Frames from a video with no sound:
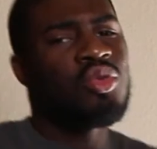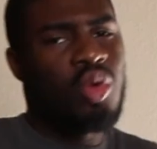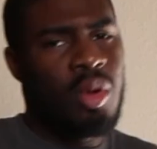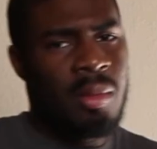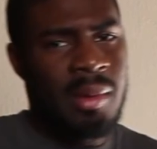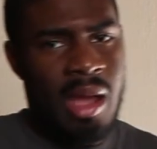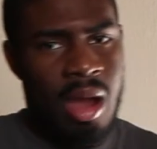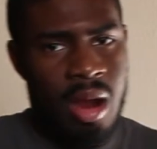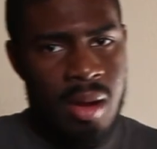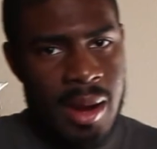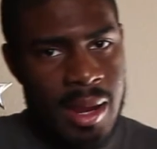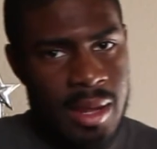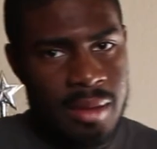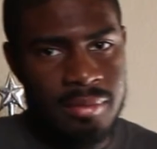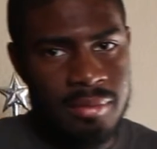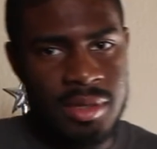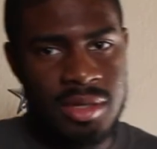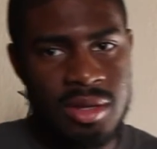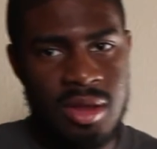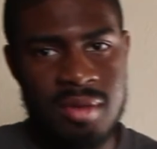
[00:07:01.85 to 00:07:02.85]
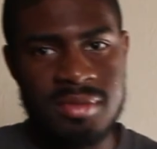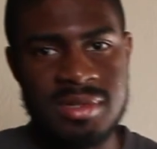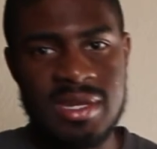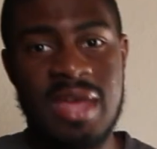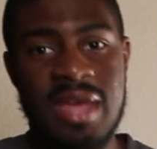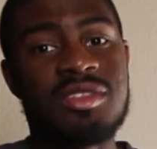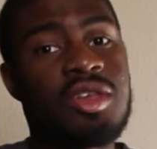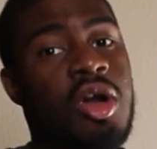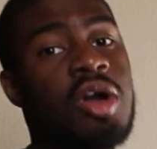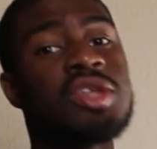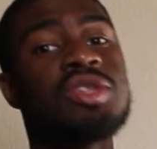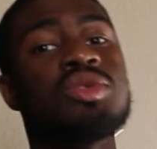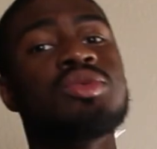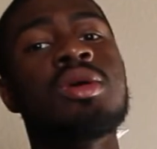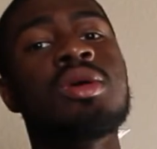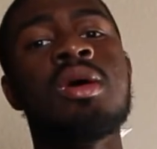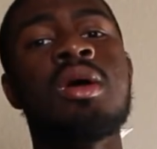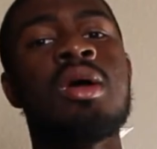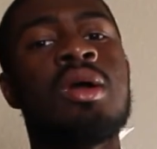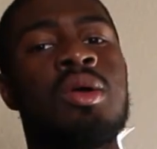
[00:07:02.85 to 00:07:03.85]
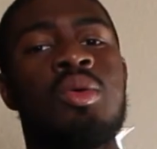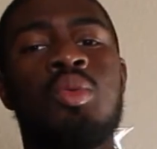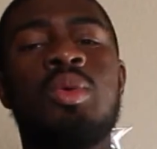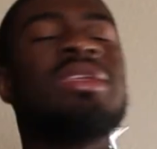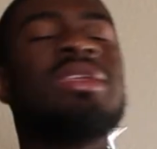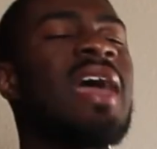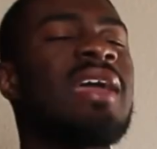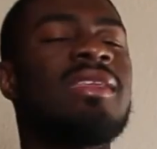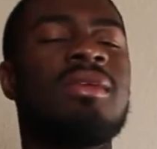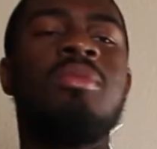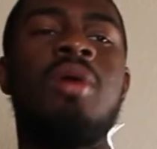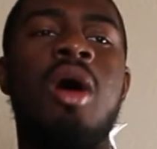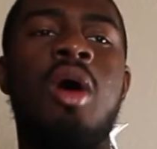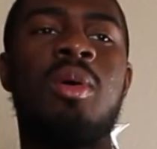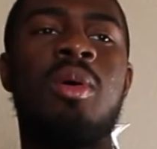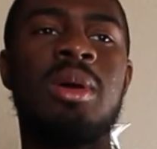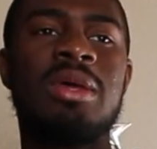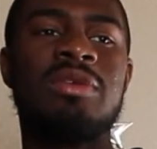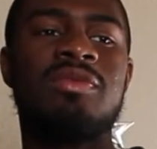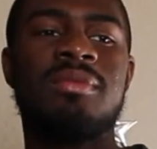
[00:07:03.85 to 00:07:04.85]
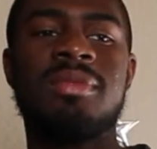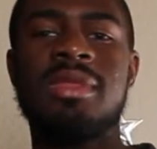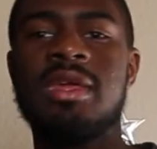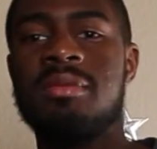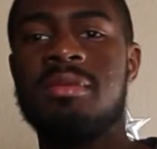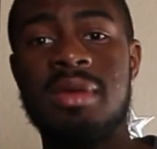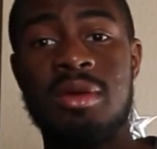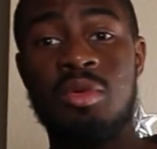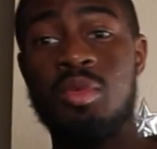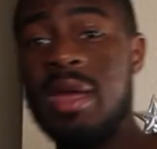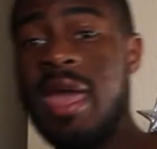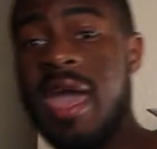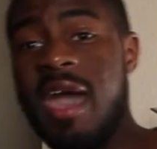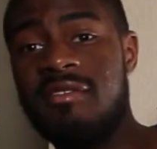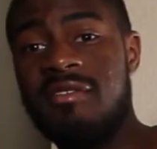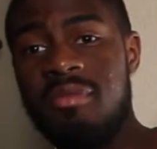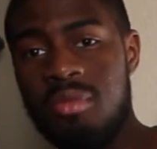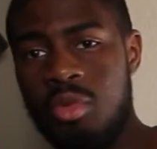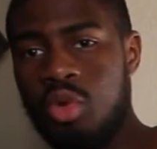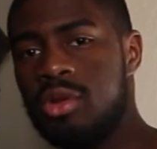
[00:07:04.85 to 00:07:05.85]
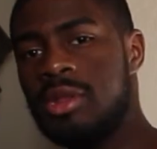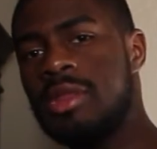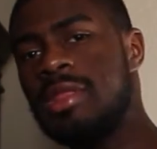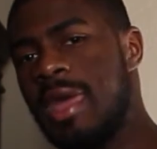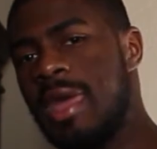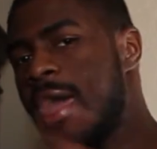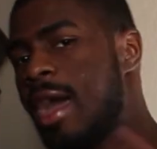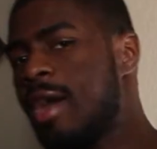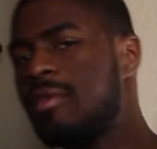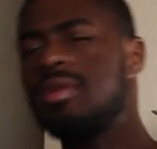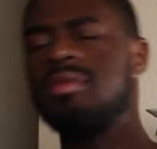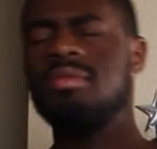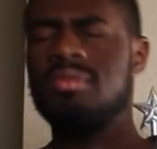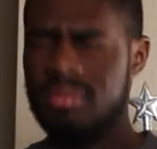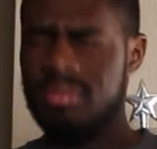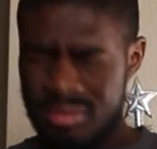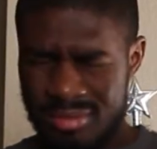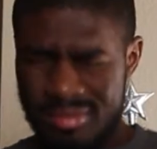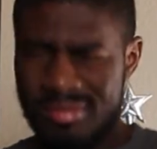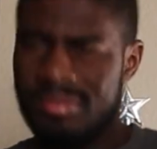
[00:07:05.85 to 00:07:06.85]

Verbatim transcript: We'll be all right. You know what I'm saying? As long as we, we take the ball away from them and we have it more than they have it,